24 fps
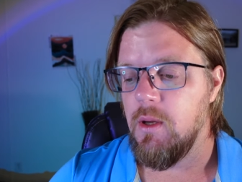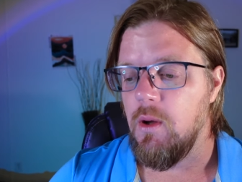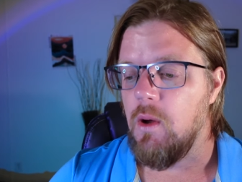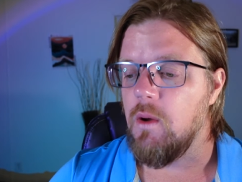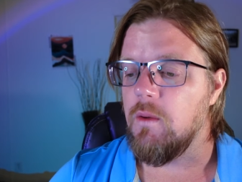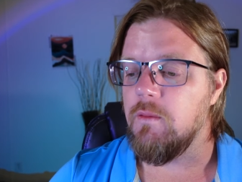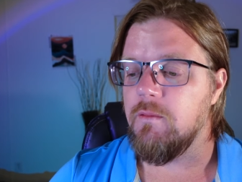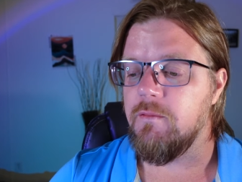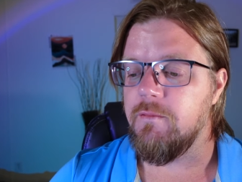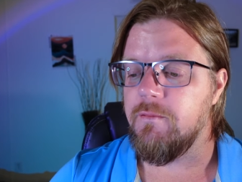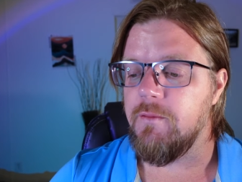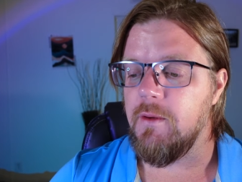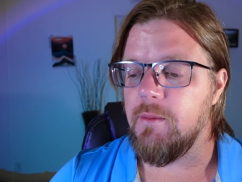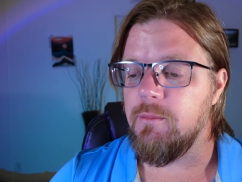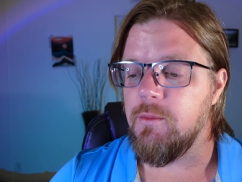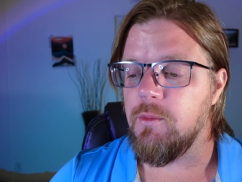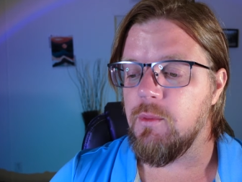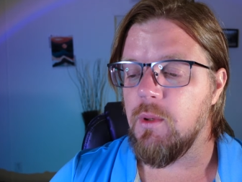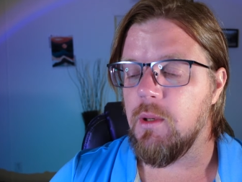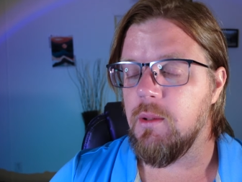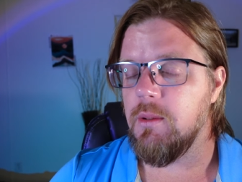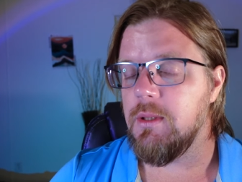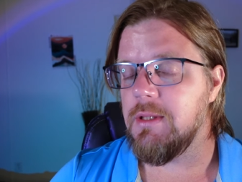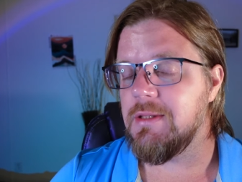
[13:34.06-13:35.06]
on
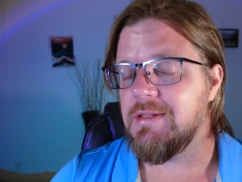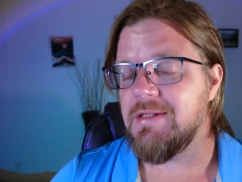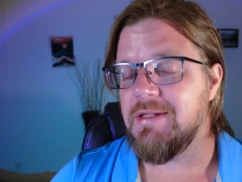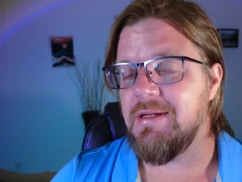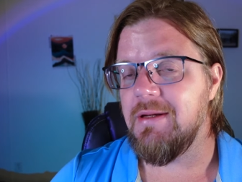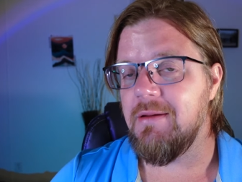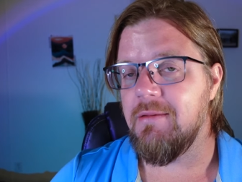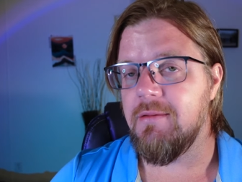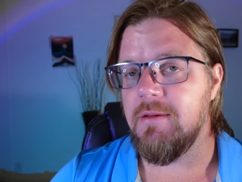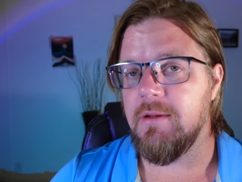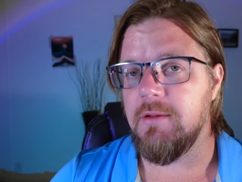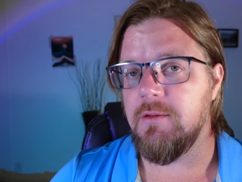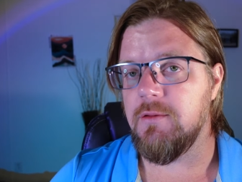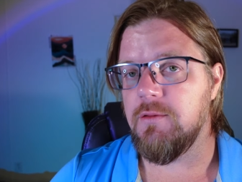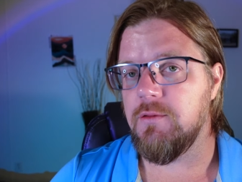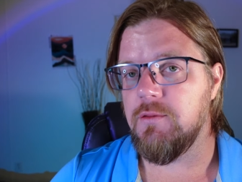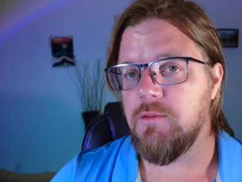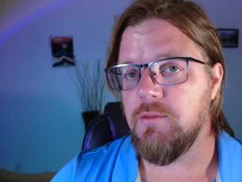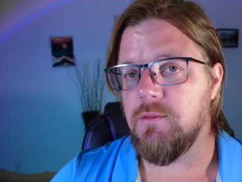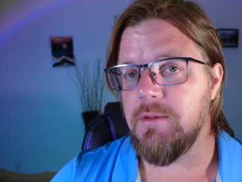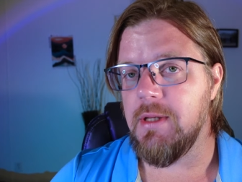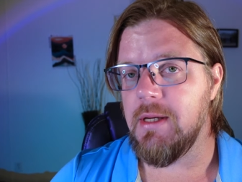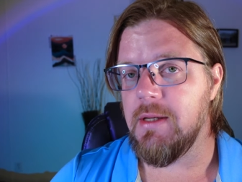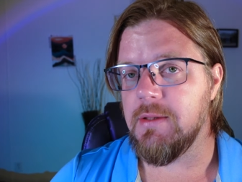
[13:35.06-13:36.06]
February 10th,
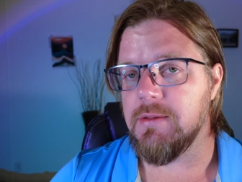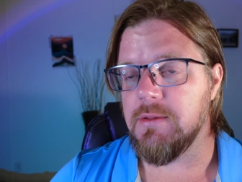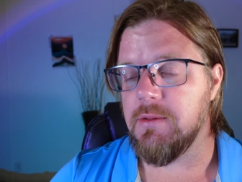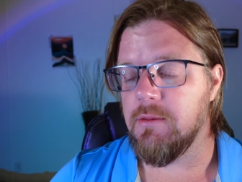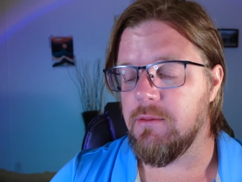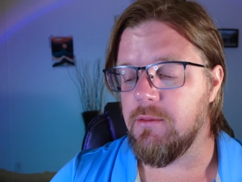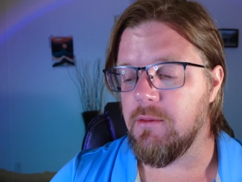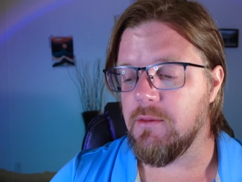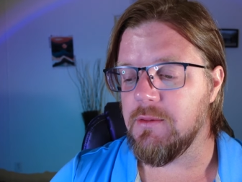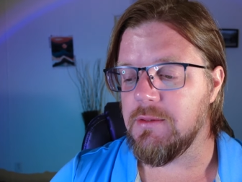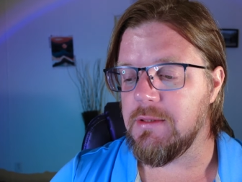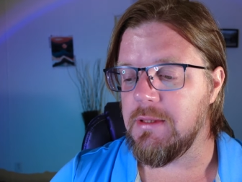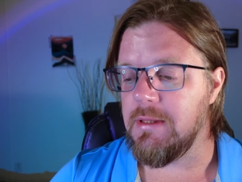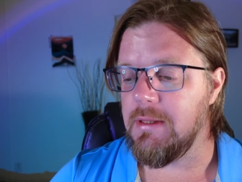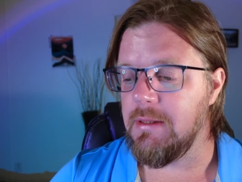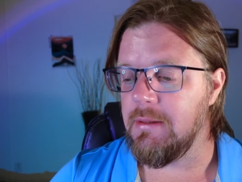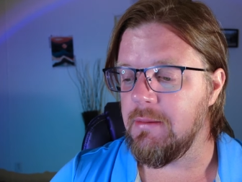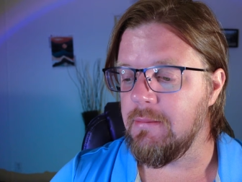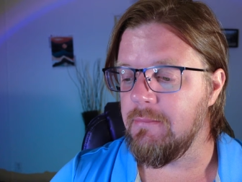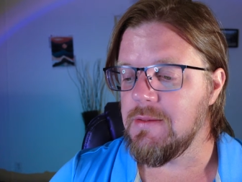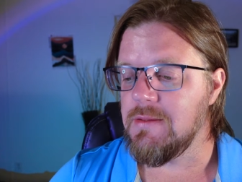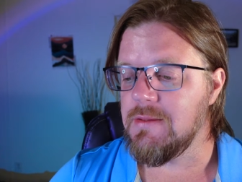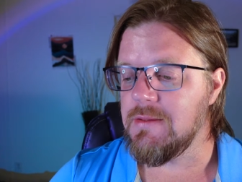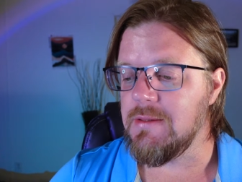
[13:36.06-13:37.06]

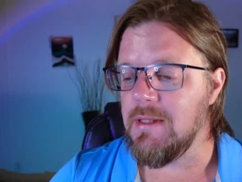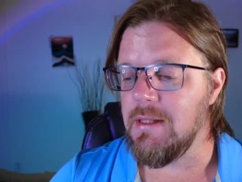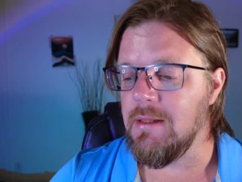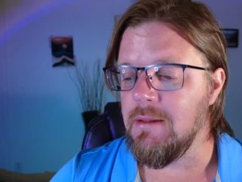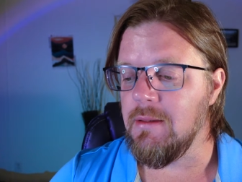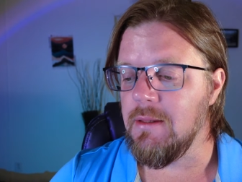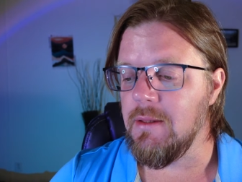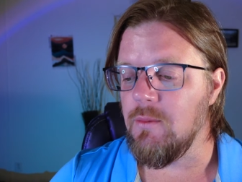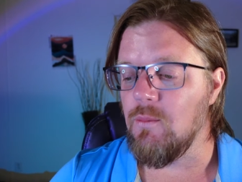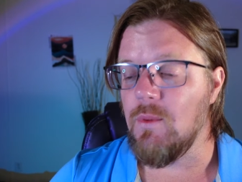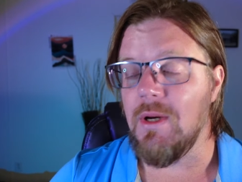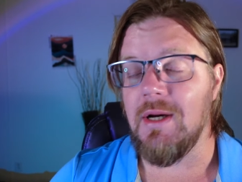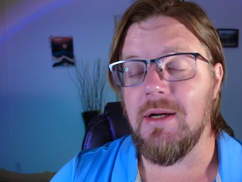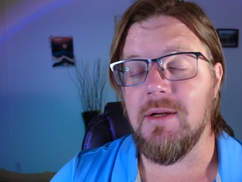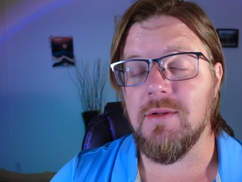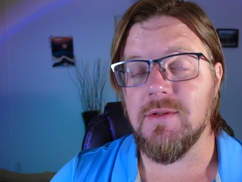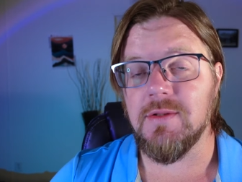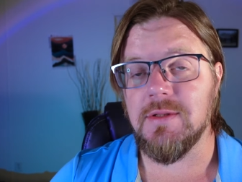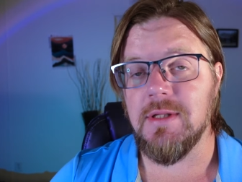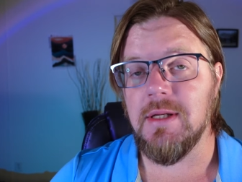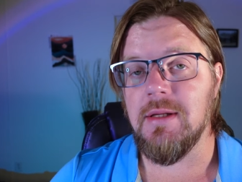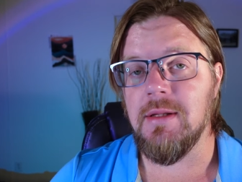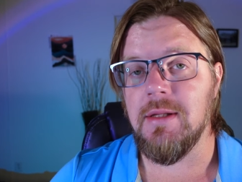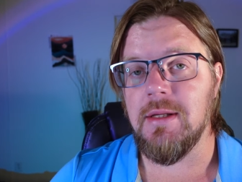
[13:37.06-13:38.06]
2013, sailing while
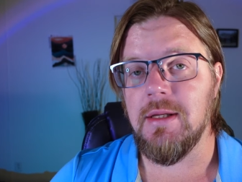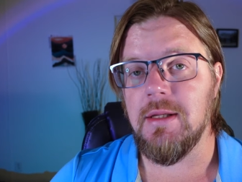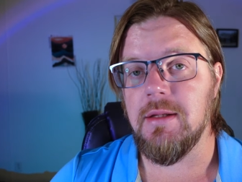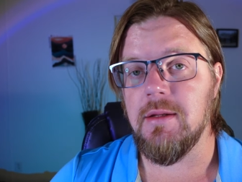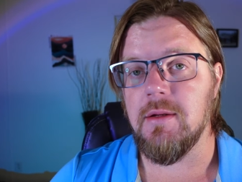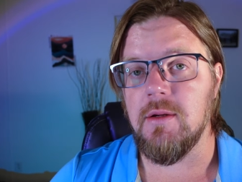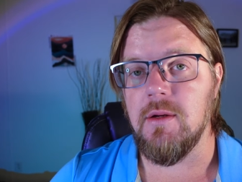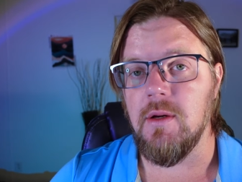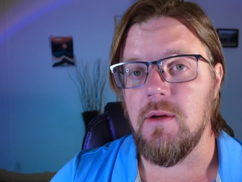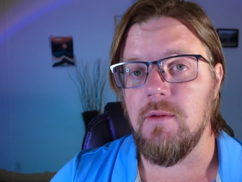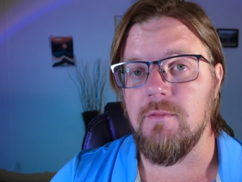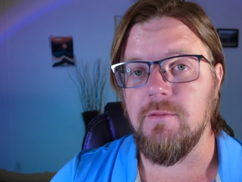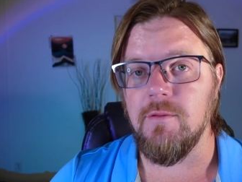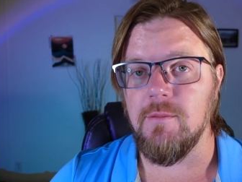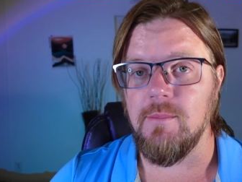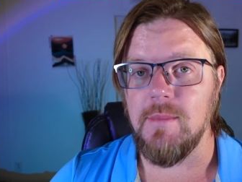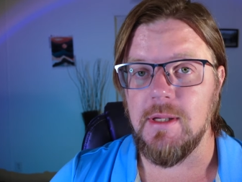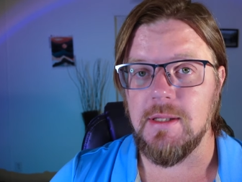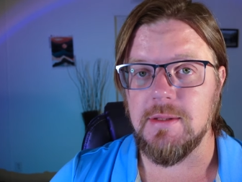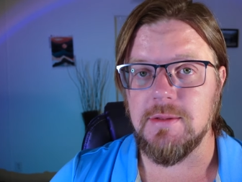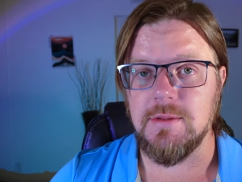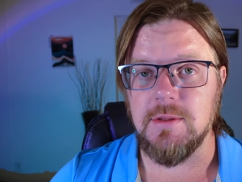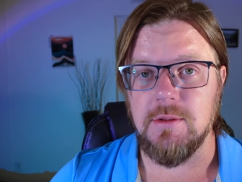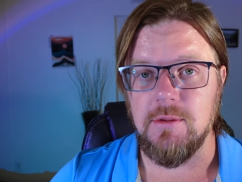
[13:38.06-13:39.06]
sailing in the Gulf of
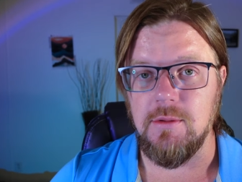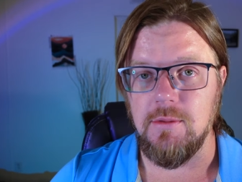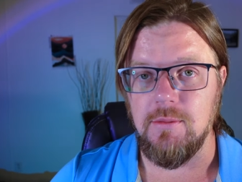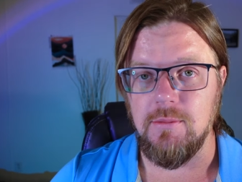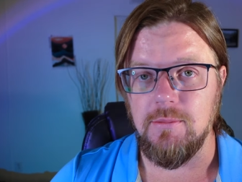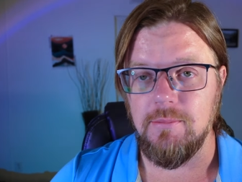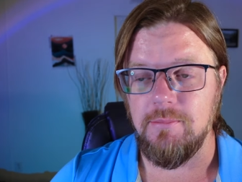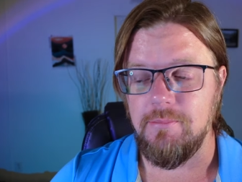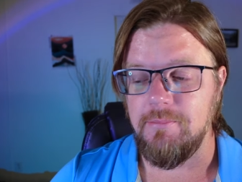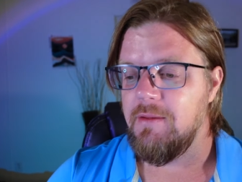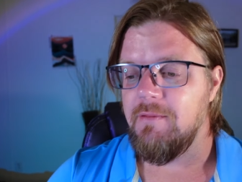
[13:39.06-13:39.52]
Mexico.